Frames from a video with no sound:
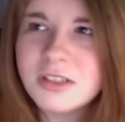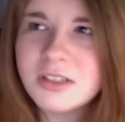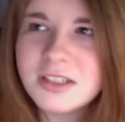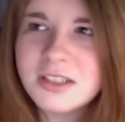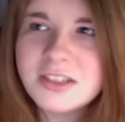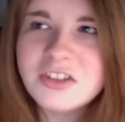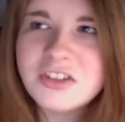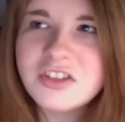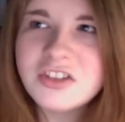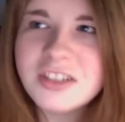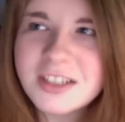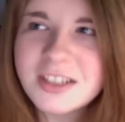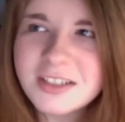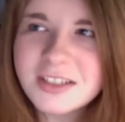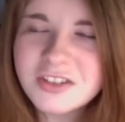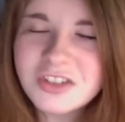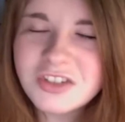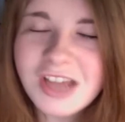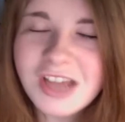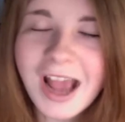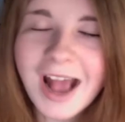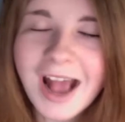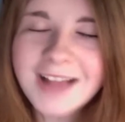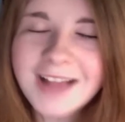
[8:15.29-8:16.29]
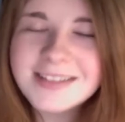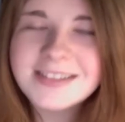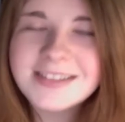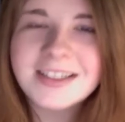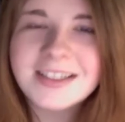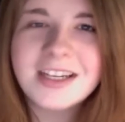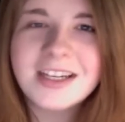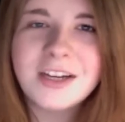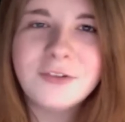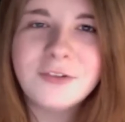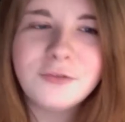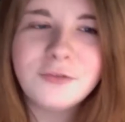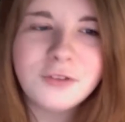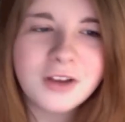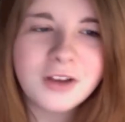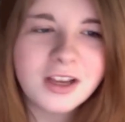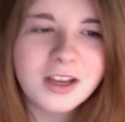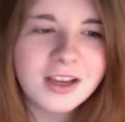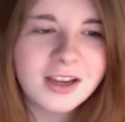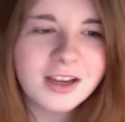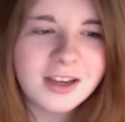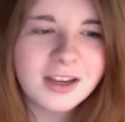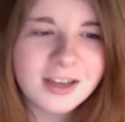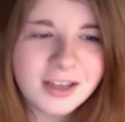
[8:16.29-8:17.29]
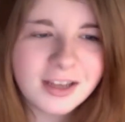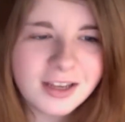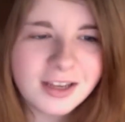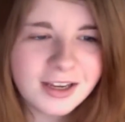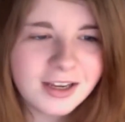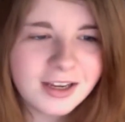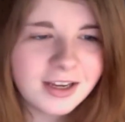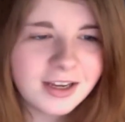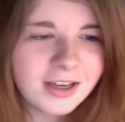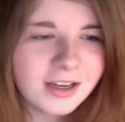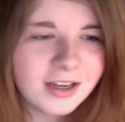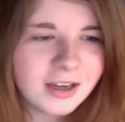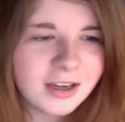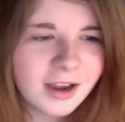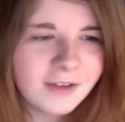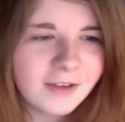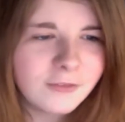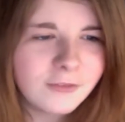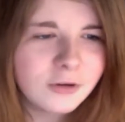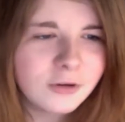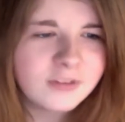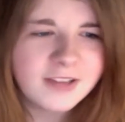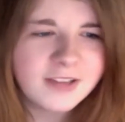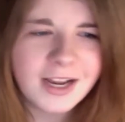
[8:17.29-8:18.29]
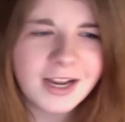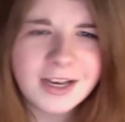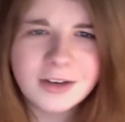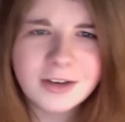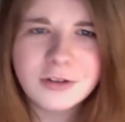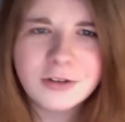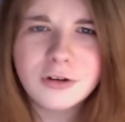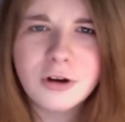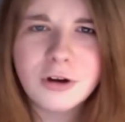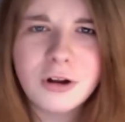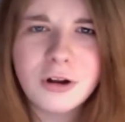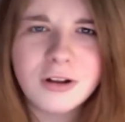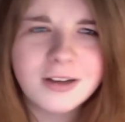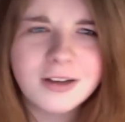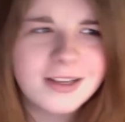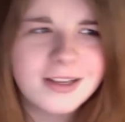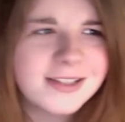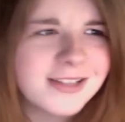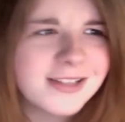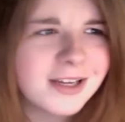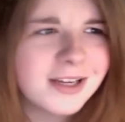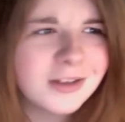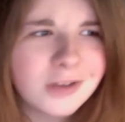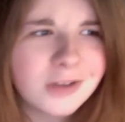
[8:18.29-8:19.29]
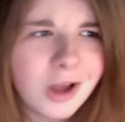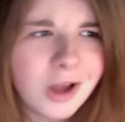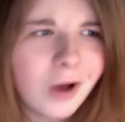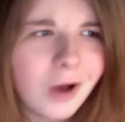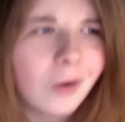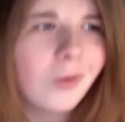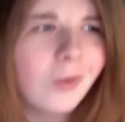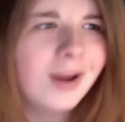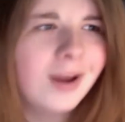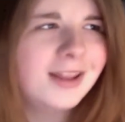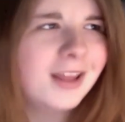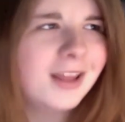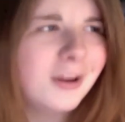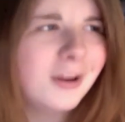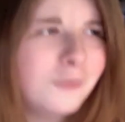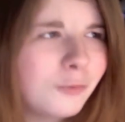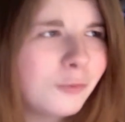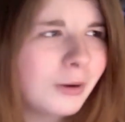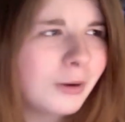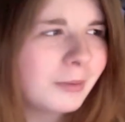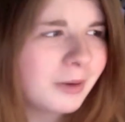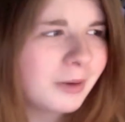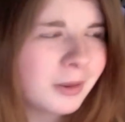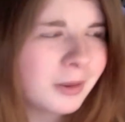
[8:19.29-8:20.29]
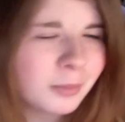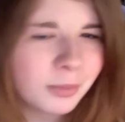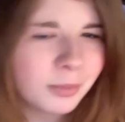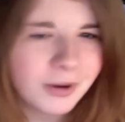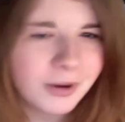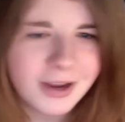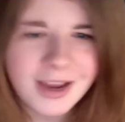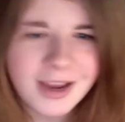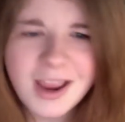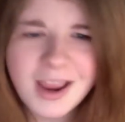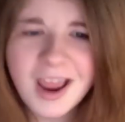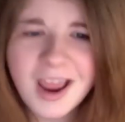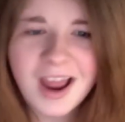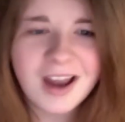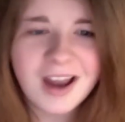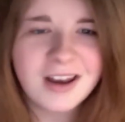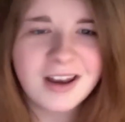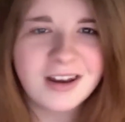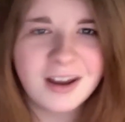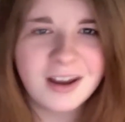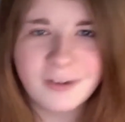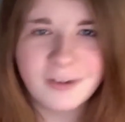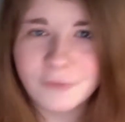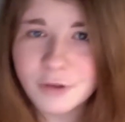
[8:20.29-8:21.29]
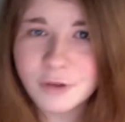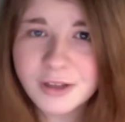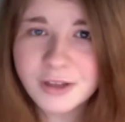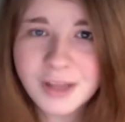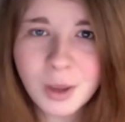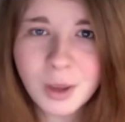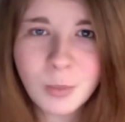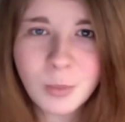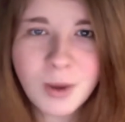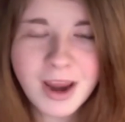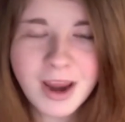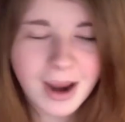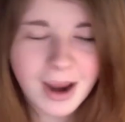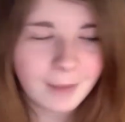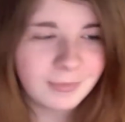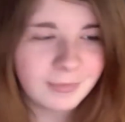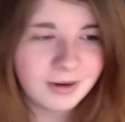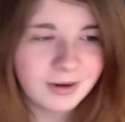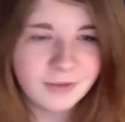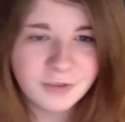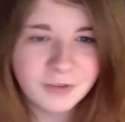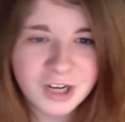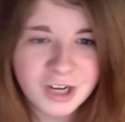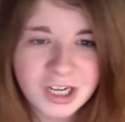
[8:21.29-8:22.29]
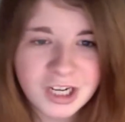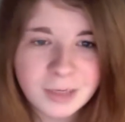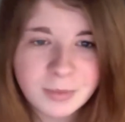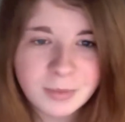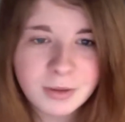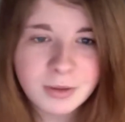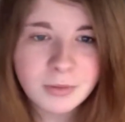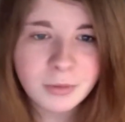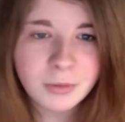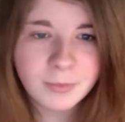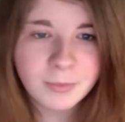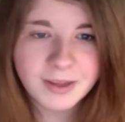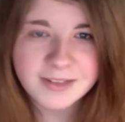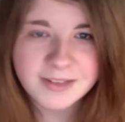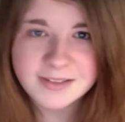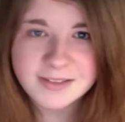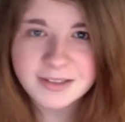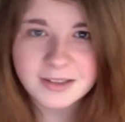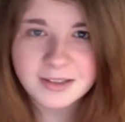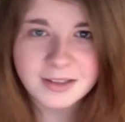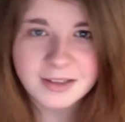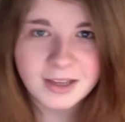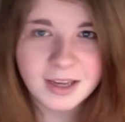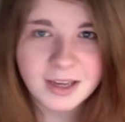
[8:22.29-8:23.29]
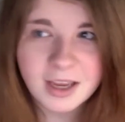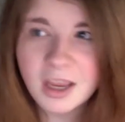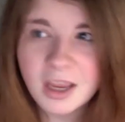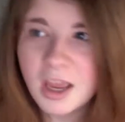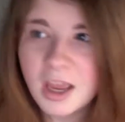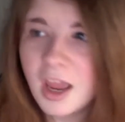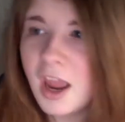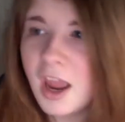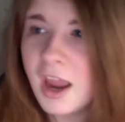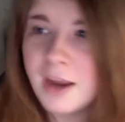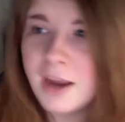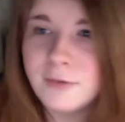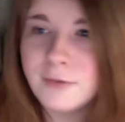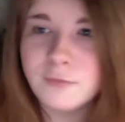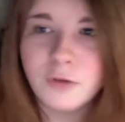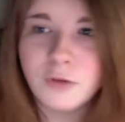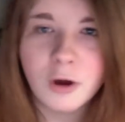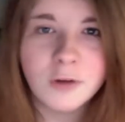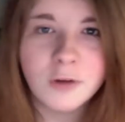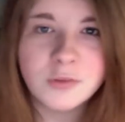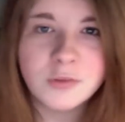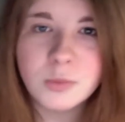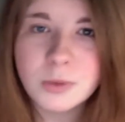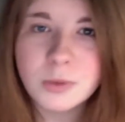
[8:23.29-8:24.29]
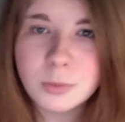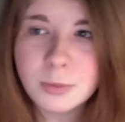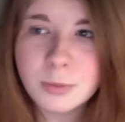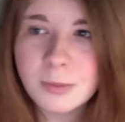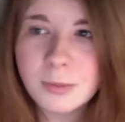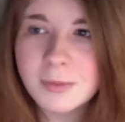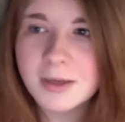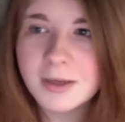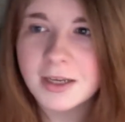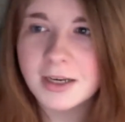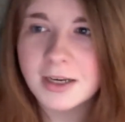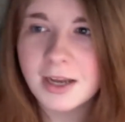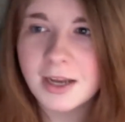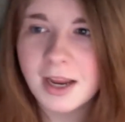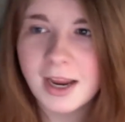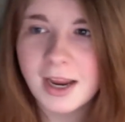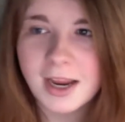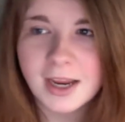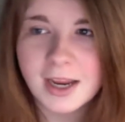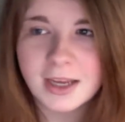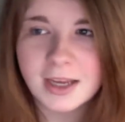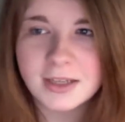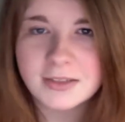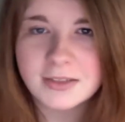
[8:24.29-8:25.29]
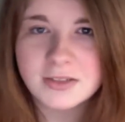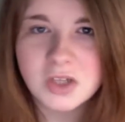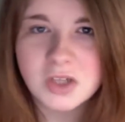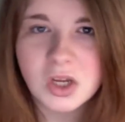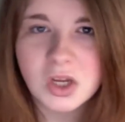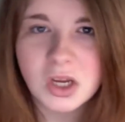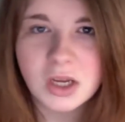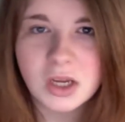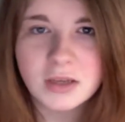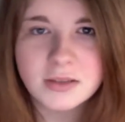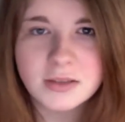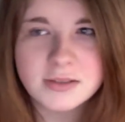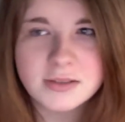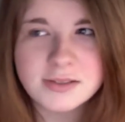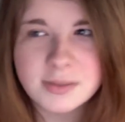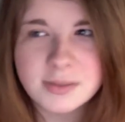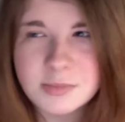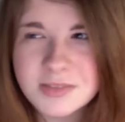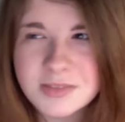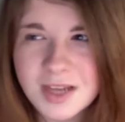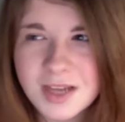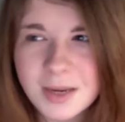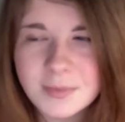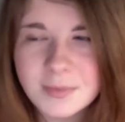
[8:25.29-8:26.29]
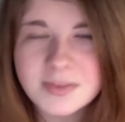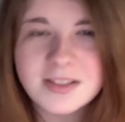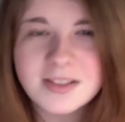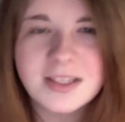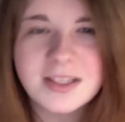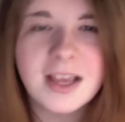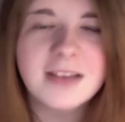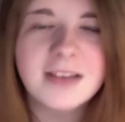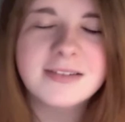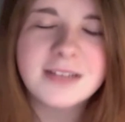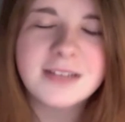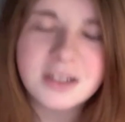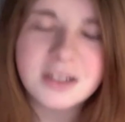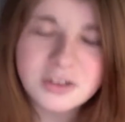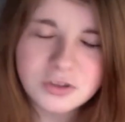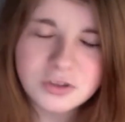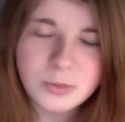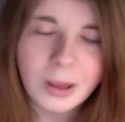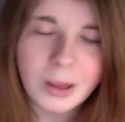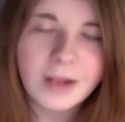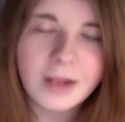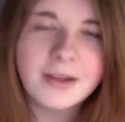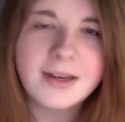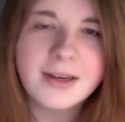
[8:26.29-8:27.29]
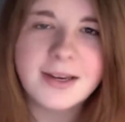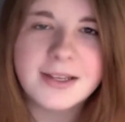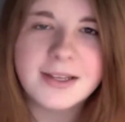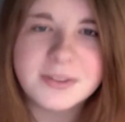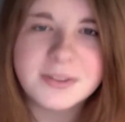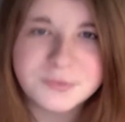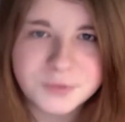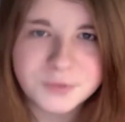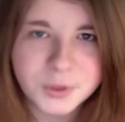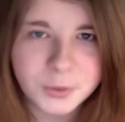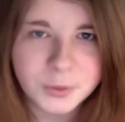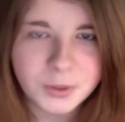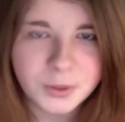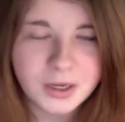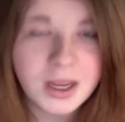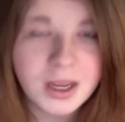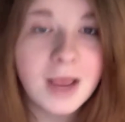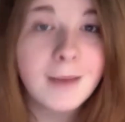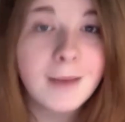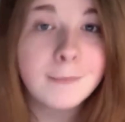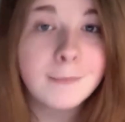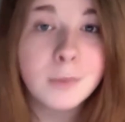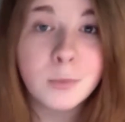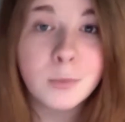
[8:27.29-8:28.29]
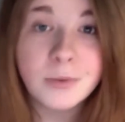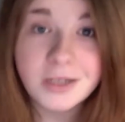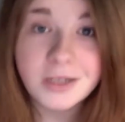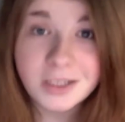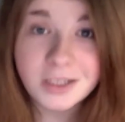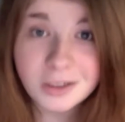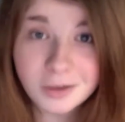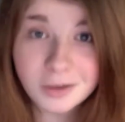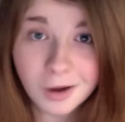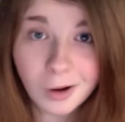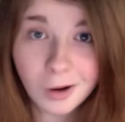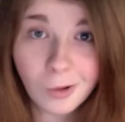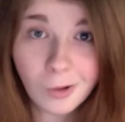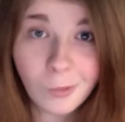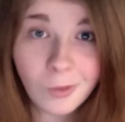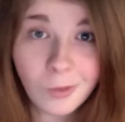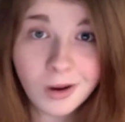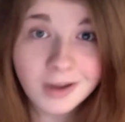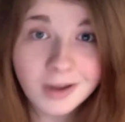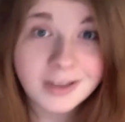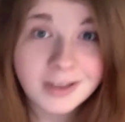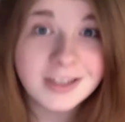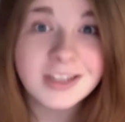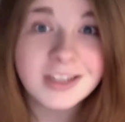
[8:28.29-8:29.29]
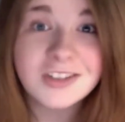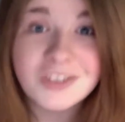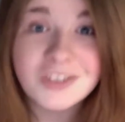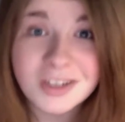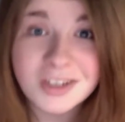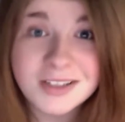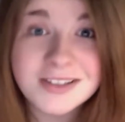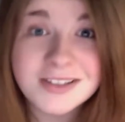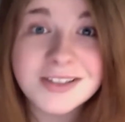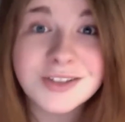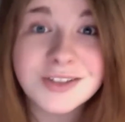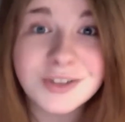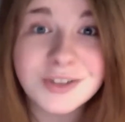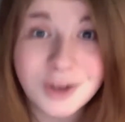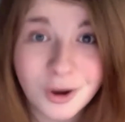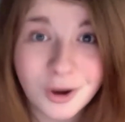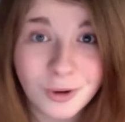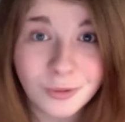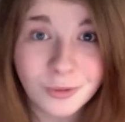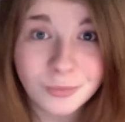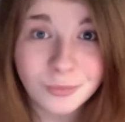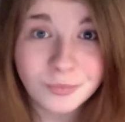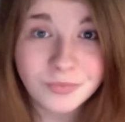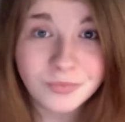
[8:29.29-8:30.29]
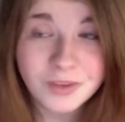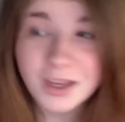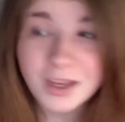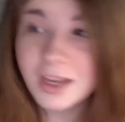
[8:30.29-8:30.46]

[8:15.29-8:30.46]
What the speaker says: she asked if he ever dated a girl, and he's like, no, I love women, but never in that way. I'm never going to be romantically involved with women. And sometimes, yes, yeah, sexuality is fluid, but when you know, you just know.